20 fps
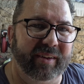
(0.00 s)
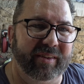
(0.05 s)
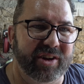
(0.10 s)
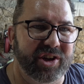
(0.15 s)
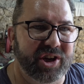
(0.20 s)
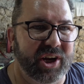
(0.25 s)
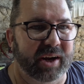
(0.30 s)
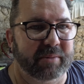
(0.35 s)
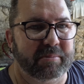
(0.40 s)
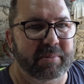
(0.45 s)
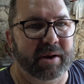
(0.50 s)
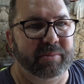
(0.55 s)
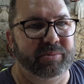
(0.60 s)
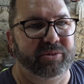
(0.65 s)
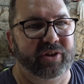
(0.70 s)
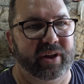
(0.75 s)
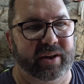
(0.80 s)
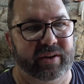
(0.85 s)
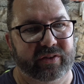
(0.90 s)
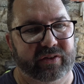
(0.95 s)
to check map
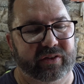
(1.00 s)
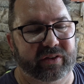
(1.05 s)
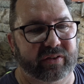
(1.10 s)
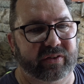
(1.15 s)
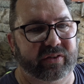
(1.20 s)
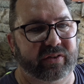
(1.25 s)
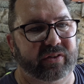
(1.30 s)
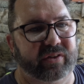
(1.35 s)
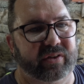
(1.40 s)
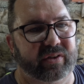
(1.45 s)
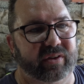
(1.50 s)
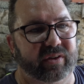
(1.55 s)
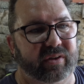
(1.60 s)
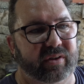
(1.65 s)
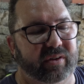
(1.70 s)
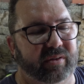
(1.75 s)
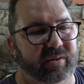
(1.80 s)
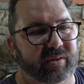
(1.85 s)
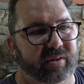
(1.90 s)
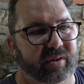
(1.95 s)
sensors.
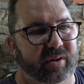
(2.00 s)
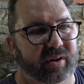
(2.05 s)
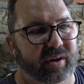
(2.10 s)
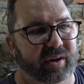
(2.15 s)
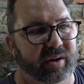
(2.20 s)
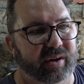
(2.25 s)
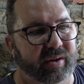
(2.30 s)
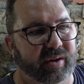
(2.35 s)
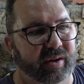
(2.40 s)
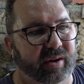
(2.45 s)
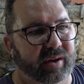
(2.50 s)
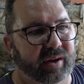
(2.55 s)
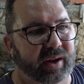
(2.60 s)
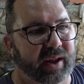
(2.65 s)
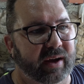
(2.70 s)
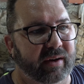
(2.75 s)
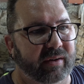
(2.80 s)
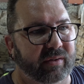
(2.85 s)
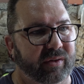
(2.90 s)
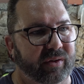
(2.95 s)

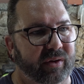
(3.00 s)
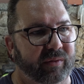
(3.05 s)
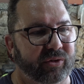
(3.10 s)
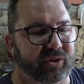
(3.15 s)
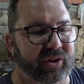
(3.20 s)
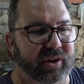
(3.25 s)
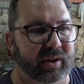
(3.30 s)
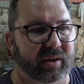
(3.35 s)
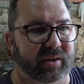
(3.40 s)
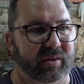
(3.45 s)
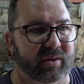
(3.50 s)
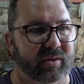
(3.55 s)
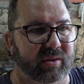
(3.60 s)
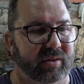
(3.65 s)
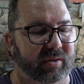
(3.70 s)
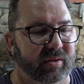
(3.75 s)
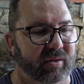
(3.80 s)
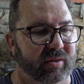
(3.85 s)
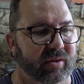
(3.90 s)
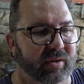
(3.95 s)
Now, obviously,
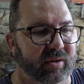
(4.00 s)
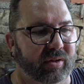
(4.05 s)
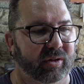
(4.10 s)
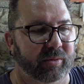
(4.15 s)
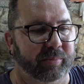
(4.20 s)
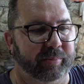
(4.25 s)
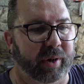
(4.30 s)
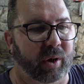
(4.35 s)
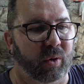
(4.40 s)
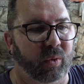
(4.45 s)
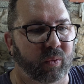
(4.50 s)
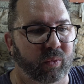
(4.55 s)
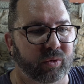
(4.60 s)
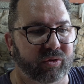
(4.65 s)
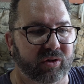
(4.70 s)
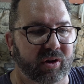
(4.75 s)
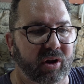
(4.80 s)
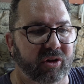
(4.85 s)
the bolt was